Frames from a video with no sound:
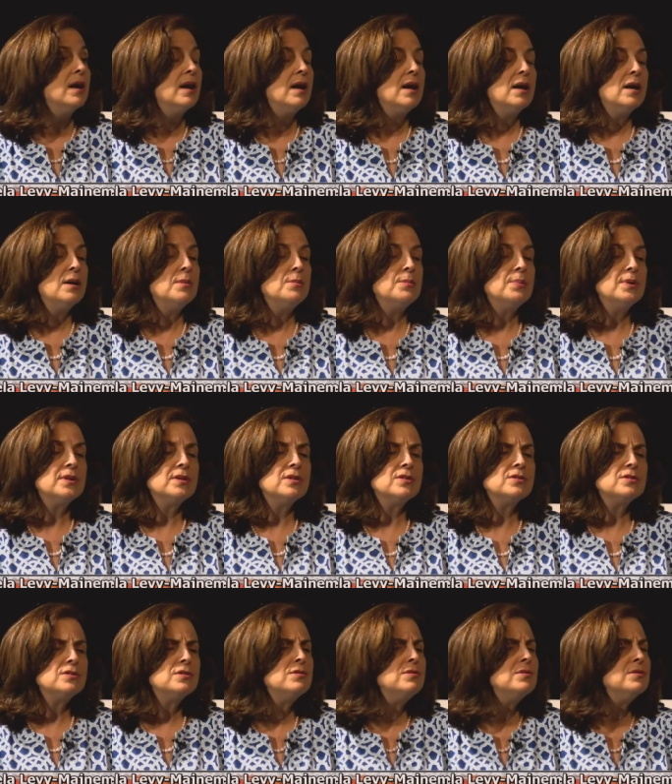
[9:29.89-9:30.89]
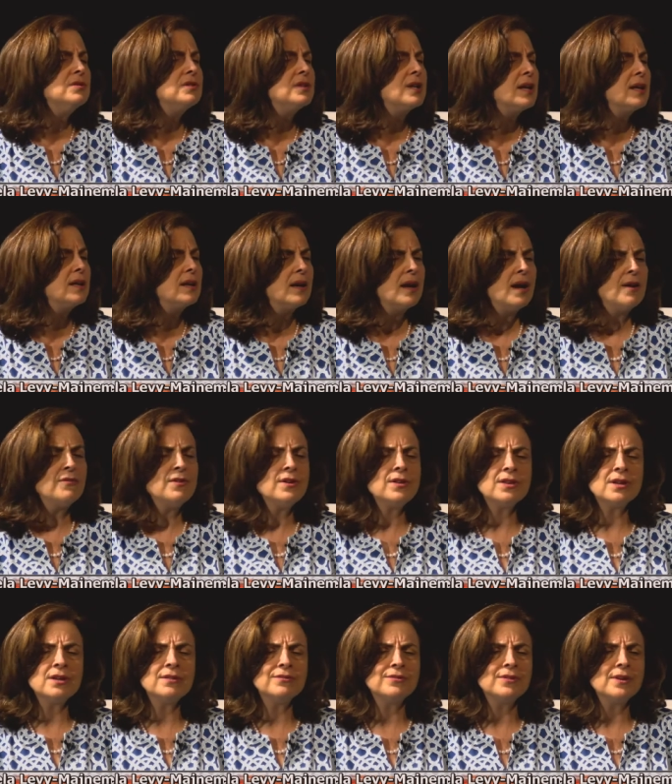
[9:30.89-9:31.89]
But the students take
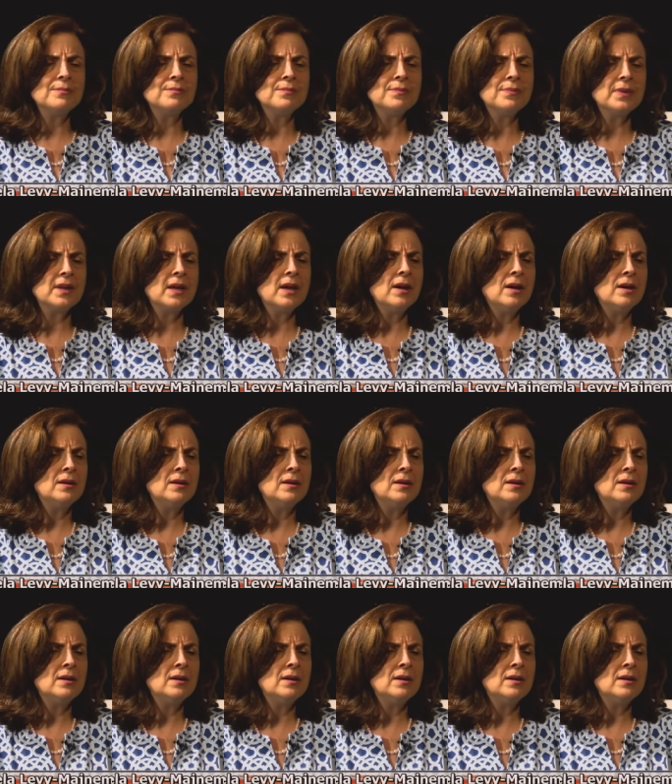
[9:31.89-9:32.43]
everything from